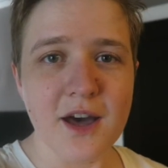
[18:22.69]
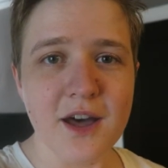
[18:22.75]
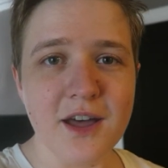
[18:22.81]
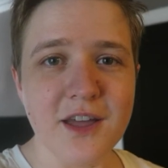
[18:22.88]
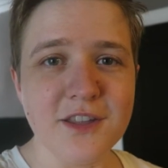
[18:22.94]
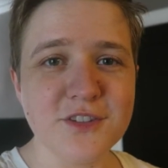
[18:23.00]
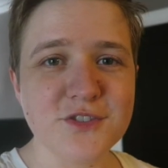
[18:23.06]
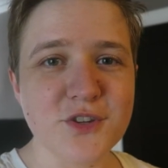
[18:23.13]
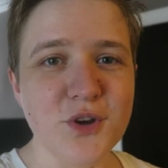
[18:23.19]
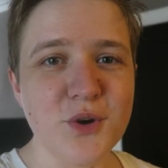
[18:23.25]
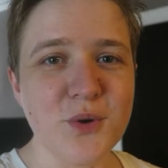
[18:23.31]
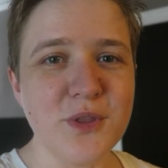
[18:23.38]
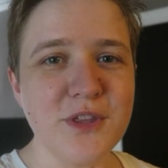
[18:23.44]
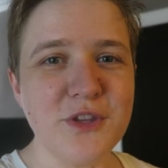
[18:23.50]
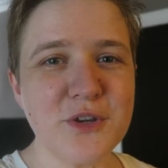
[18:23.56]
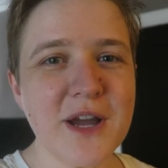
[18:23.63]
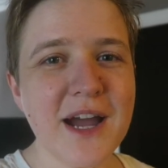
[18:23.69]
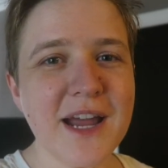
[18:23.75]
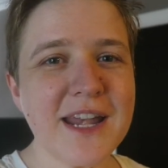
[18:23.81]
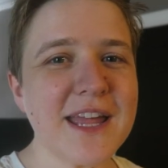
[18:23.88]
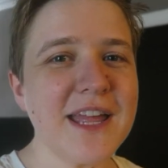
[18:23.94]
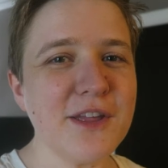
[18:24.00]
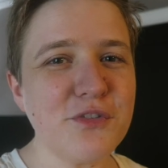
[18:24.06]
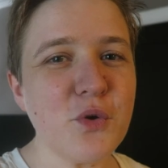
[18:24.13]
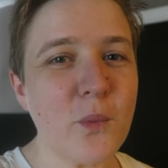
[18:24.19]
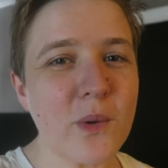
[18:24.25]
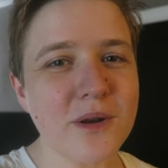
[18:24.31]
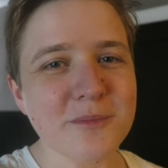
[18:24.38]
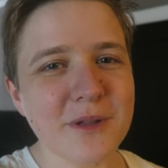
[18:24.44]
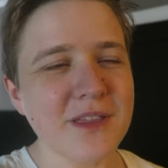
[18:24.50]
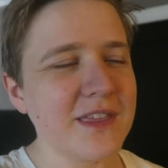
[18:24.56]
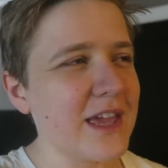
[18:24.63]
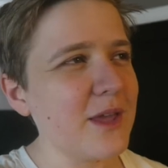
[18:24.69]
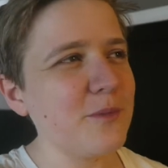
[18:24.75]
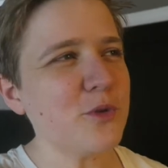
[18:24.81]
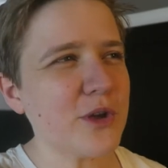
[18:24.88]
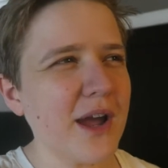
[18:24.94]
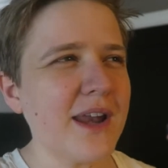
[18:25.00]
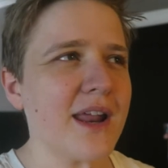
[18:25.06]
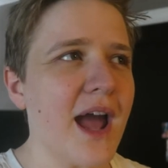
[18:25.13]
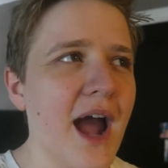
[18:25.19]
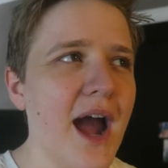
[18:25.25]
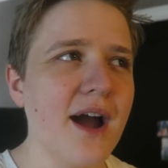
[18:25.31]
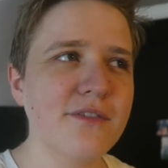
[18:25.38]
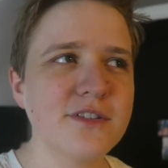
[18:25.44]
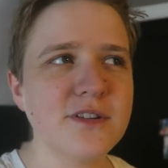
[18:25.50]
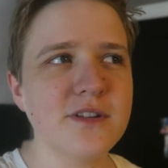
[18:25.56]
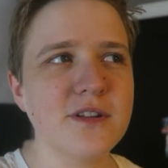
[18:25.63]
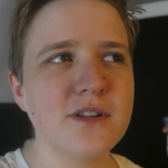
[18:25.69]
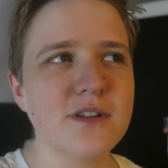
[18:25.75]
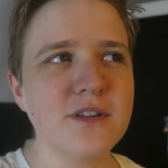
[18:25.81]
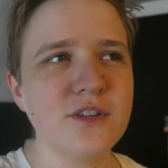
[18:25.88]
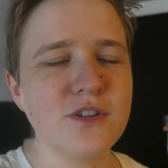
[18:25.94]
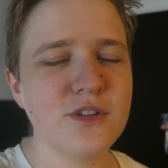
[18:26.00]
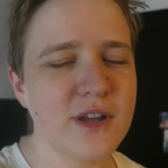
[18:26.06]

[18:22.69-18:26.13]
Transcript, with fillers: Uh, and so you kind of, if you want to play the game, you kind of have to,